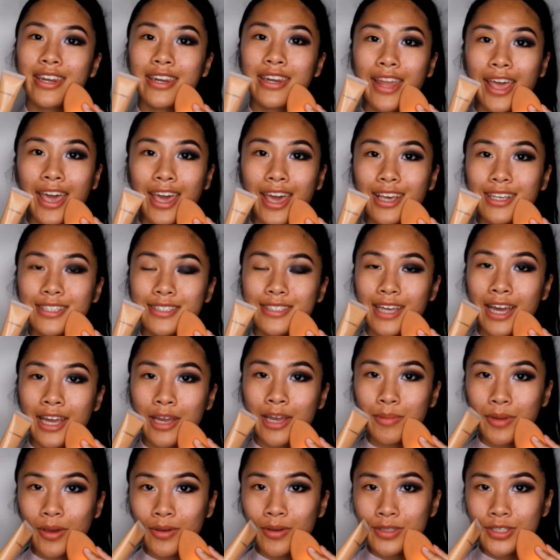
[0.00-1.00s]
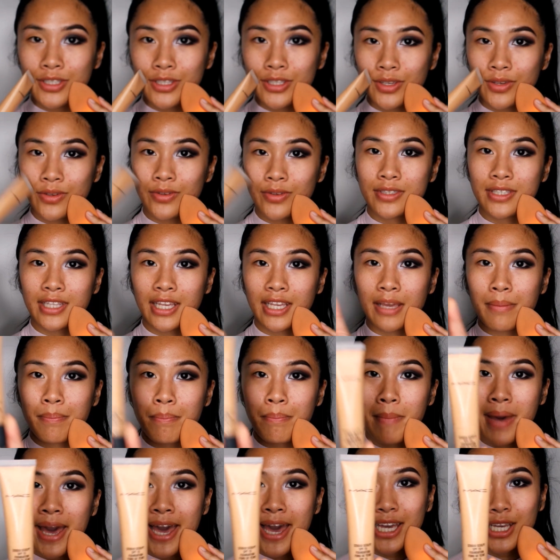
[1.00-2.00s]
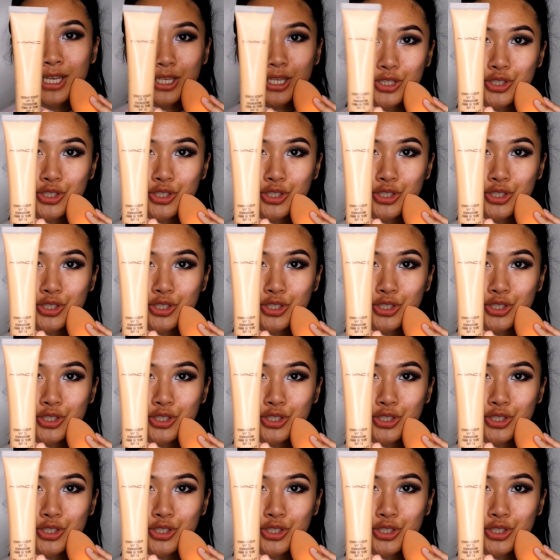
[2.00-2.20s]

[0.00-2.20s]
Next, I'm going to use the MAC